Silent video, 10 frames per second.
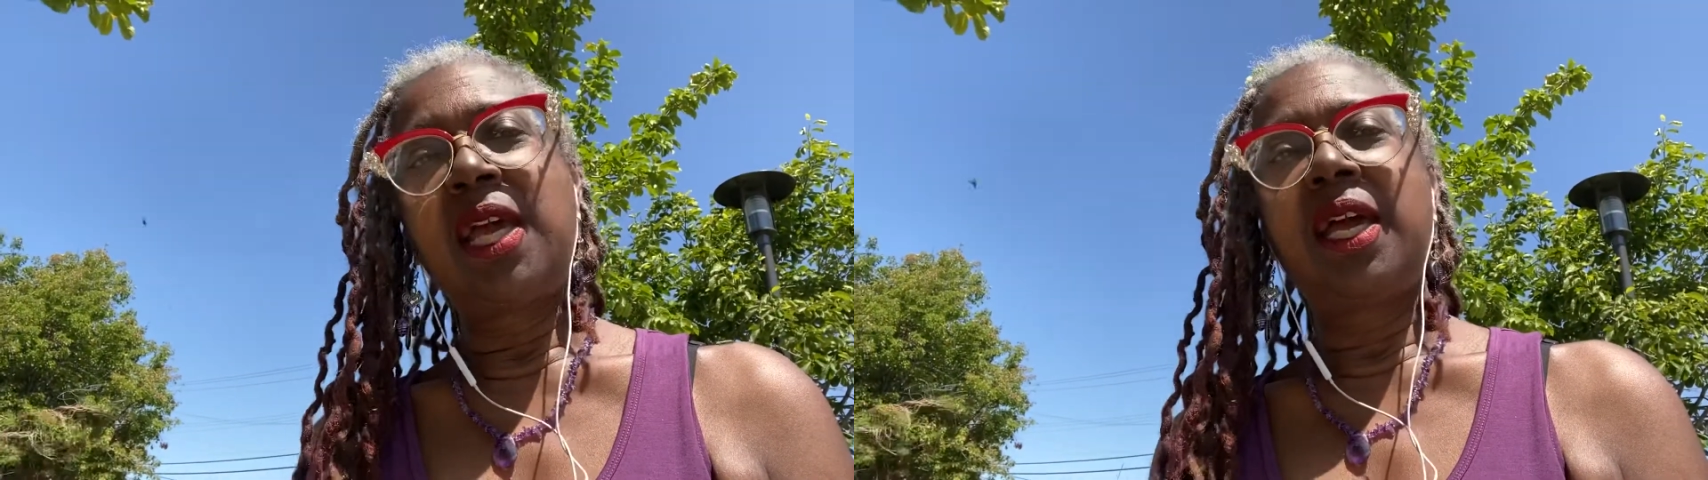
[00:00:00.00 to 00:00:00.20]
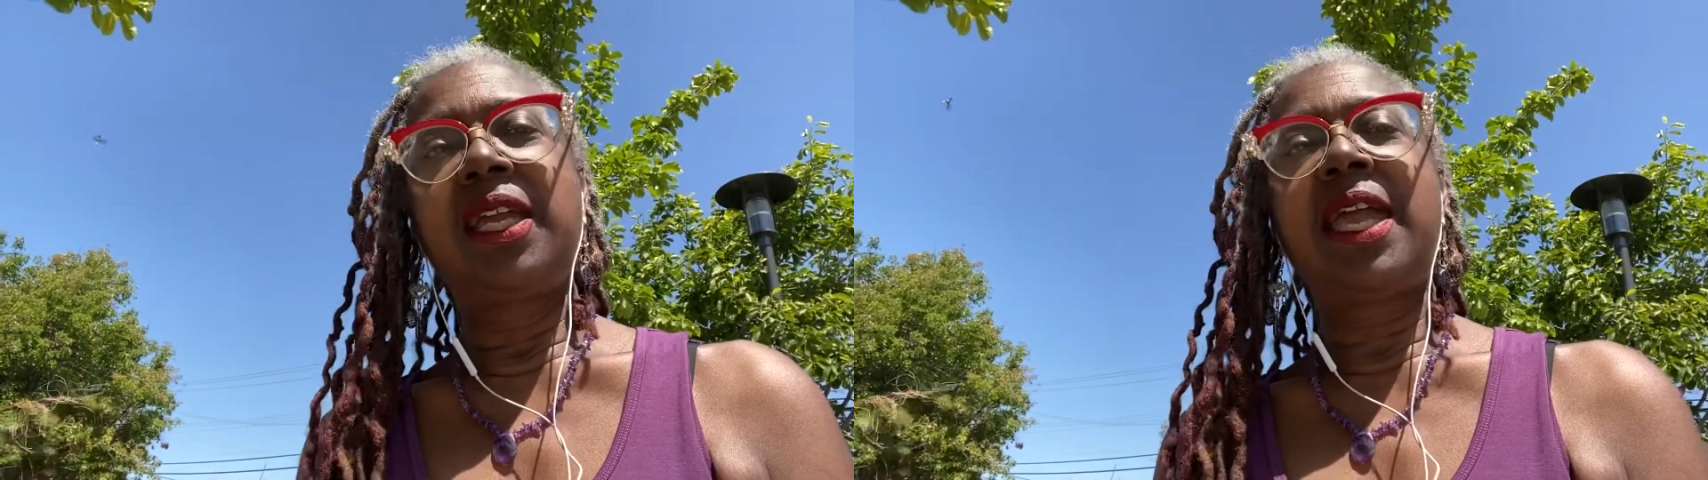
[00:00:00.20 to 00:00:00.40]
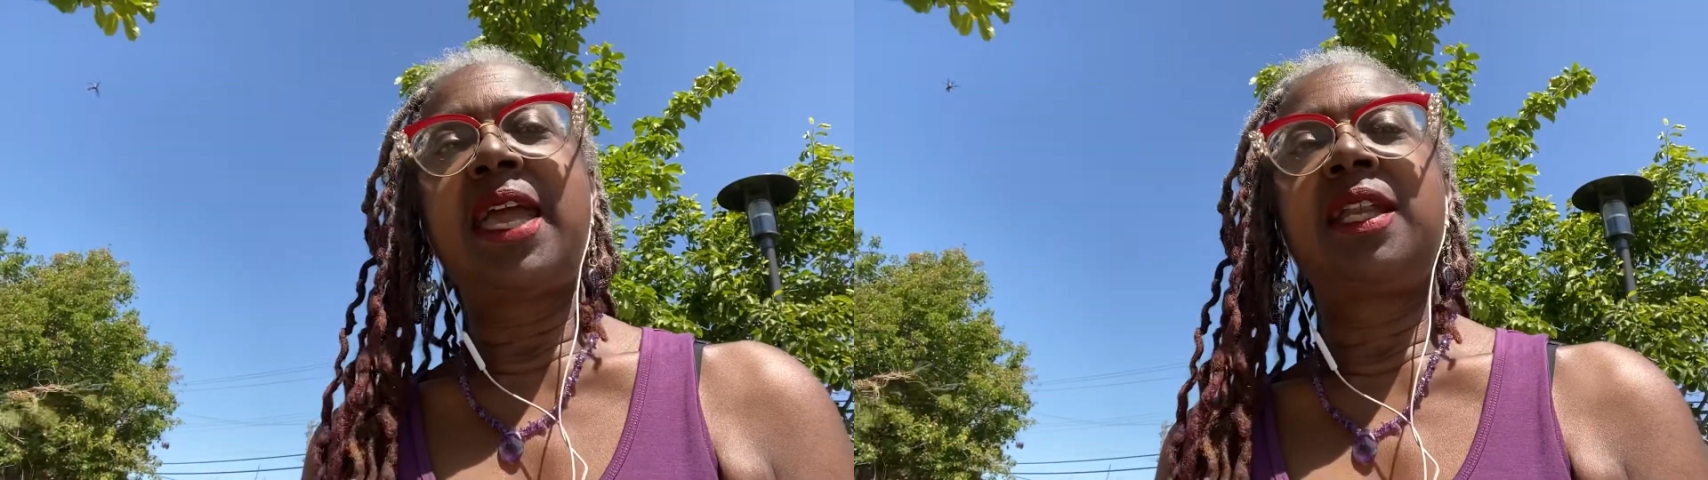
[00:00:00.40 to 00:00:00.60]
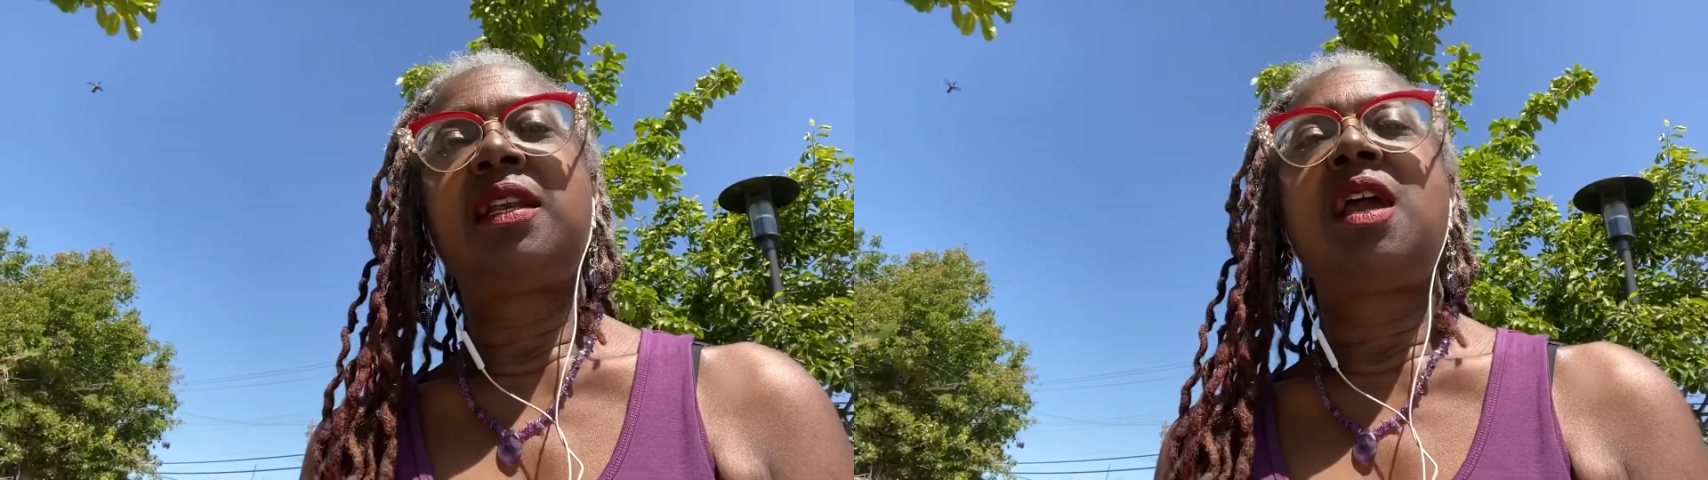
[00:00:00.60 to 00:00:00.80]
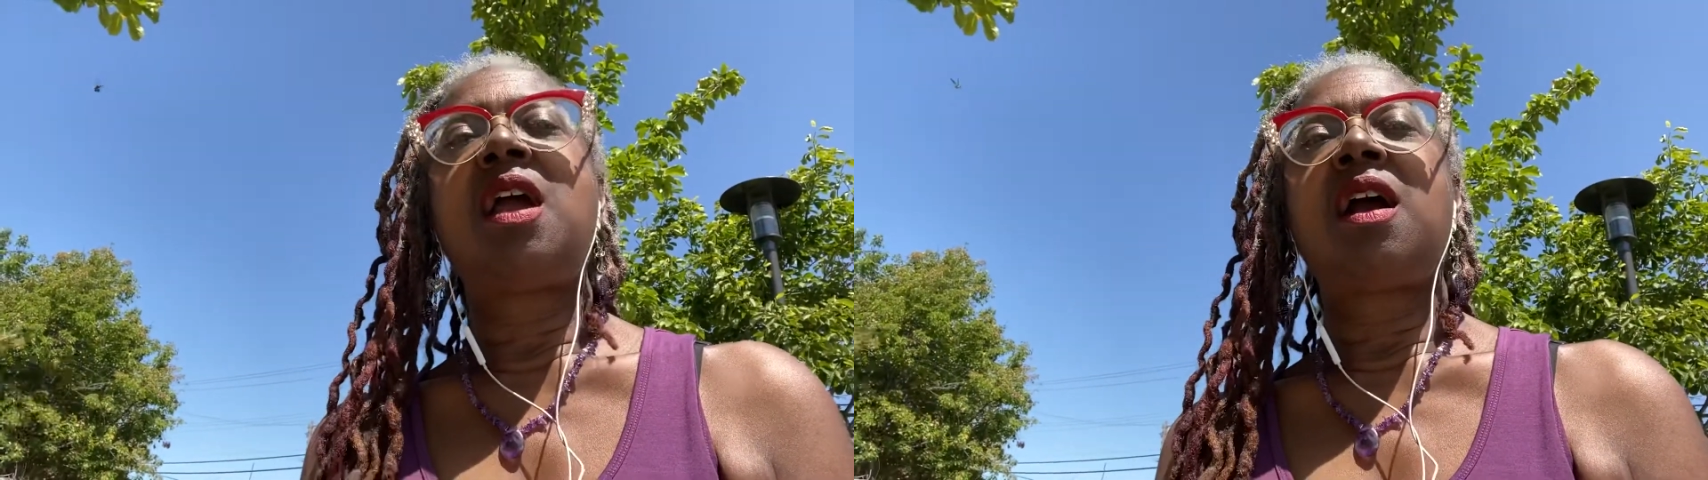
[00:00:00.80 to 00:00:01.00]
Again,
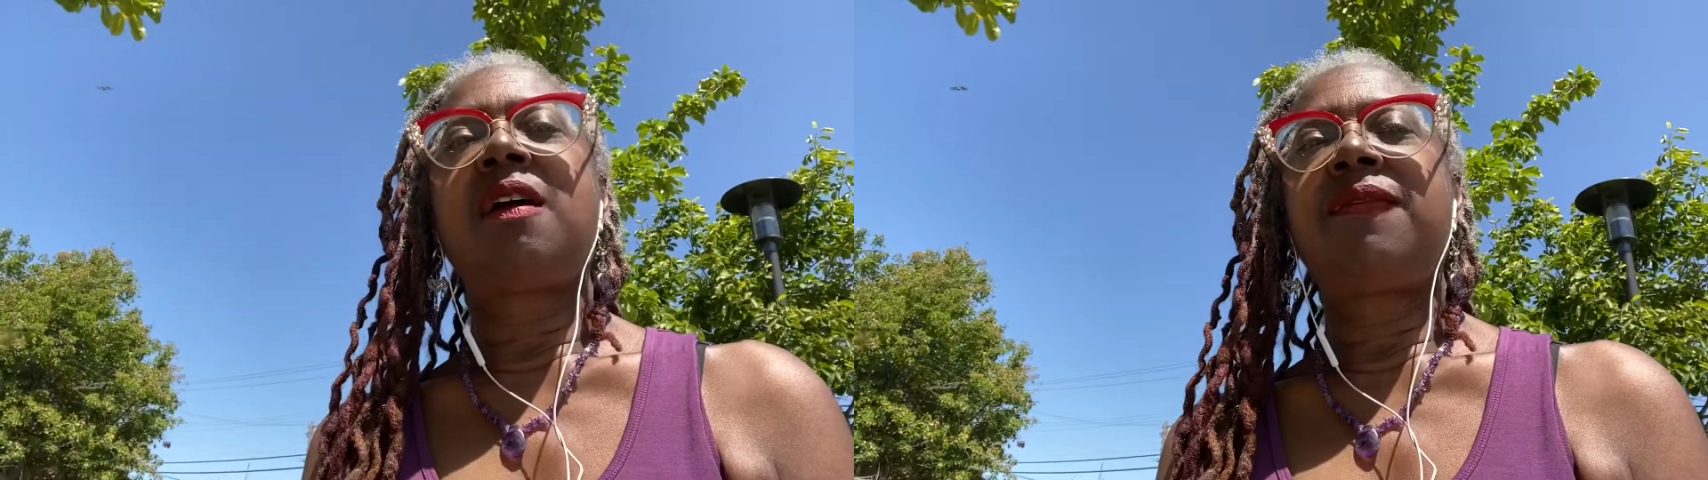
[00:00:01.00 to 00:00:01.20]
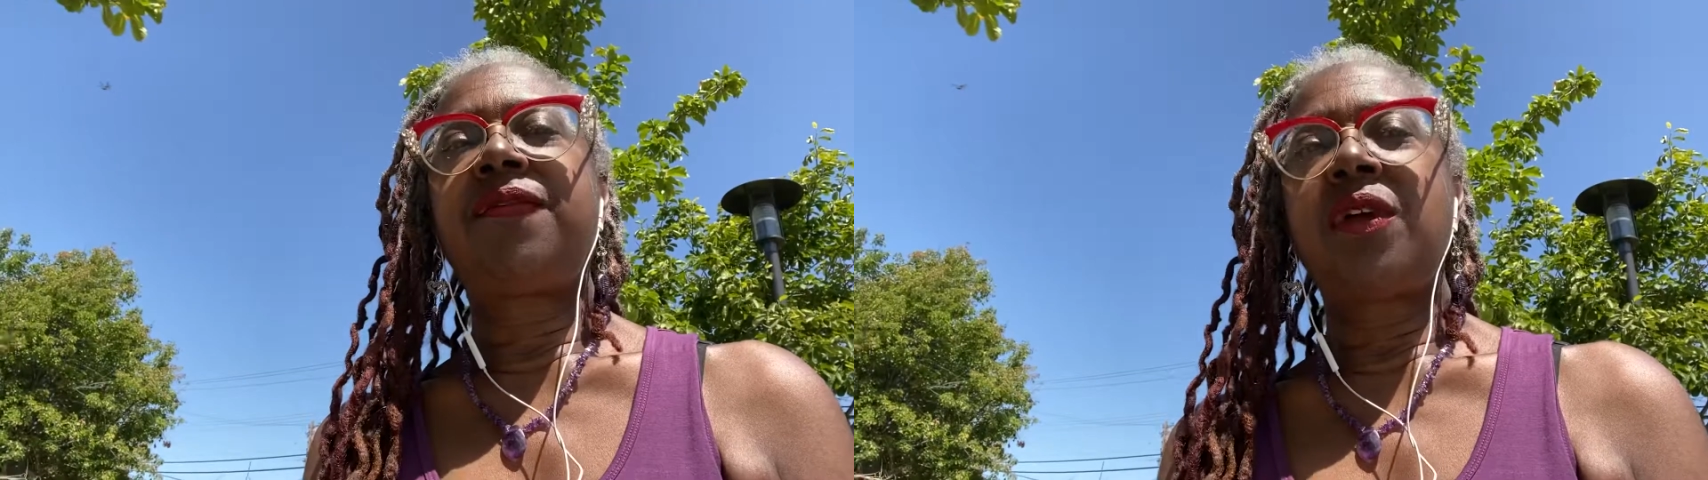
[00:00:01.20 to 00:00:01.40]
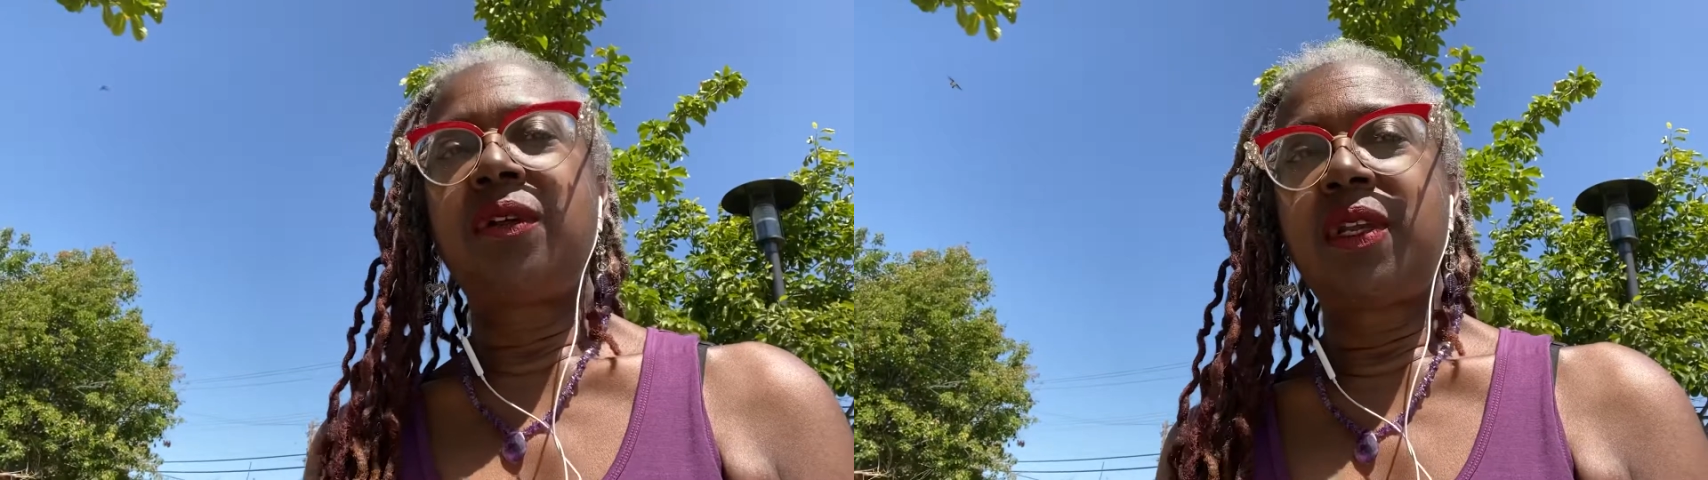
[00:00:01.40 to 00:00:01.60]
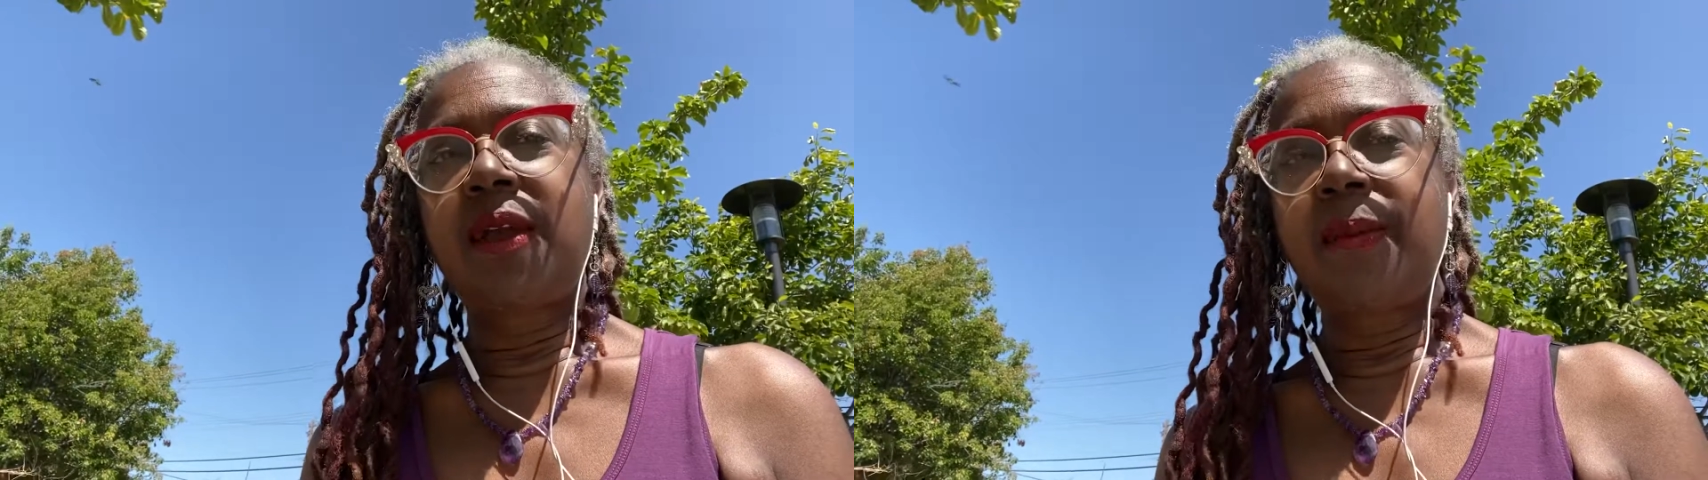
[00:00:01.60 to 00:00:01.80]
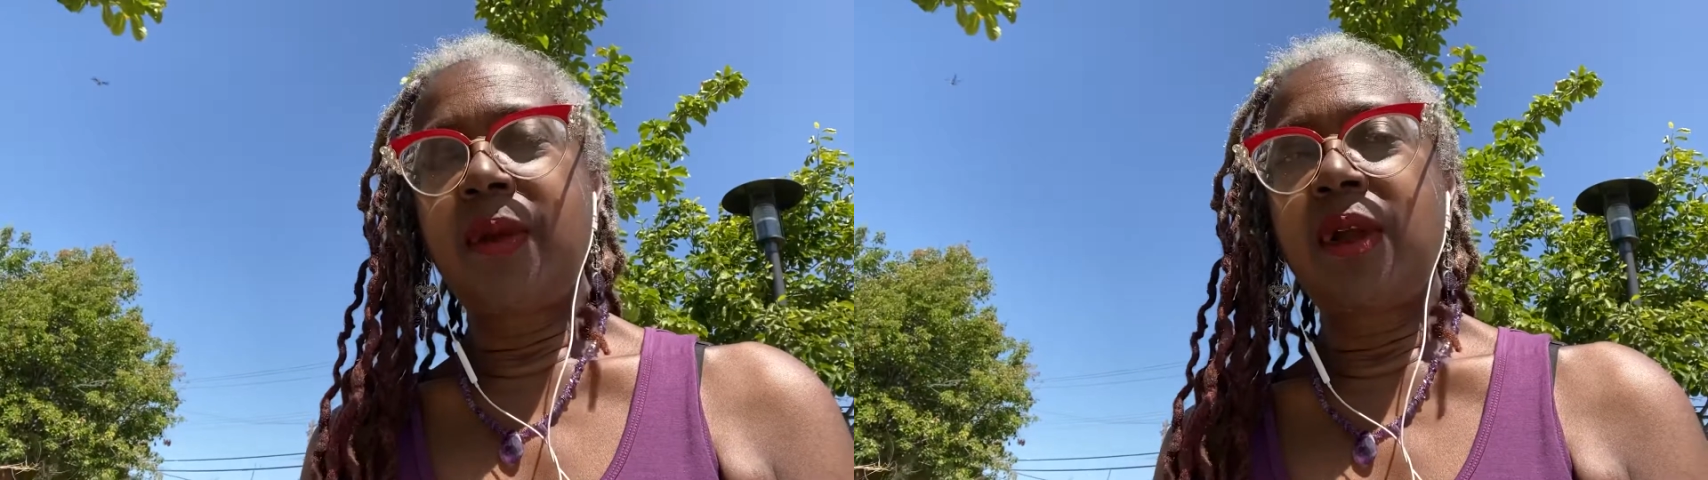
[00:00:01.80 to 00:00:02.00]
our phone
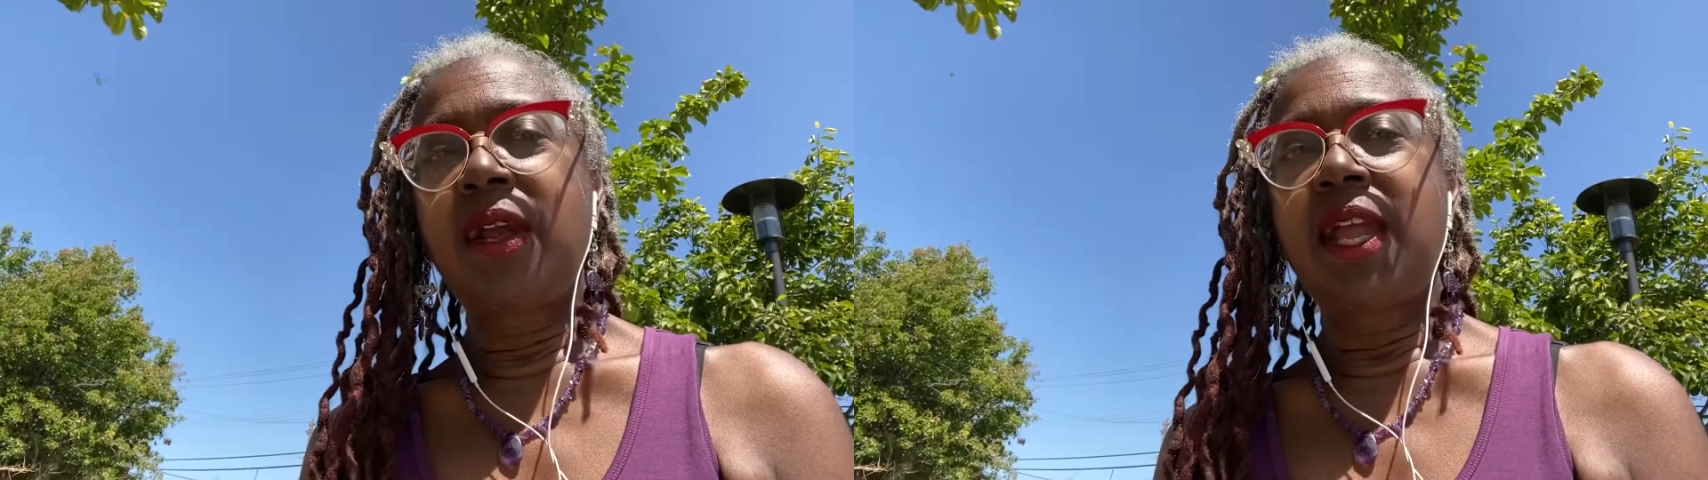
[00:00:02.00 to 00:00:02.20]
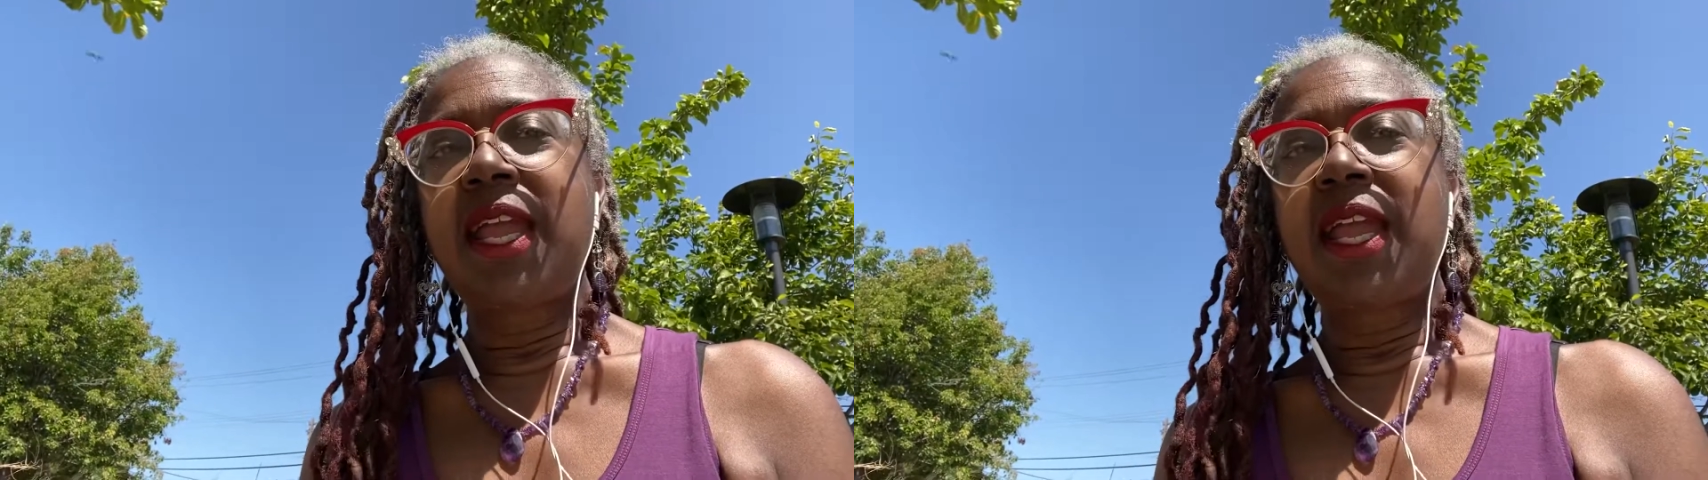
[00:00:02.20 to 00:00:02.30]
number